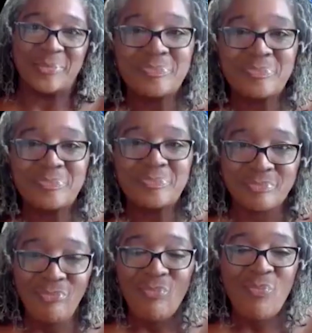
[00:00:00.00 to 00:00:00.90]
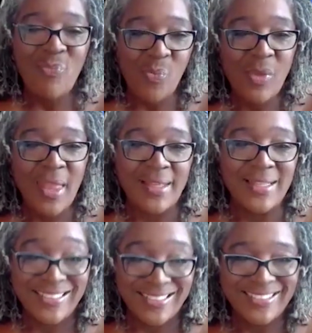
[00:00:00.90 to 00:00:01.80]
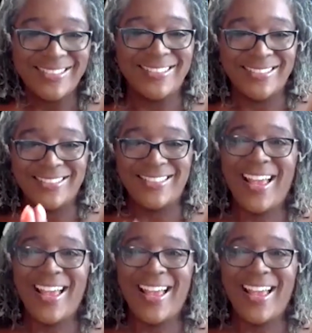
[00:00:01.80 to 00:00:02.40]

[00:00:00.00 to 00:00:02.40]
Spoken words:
Wow, you speak so well. Hey, so do you.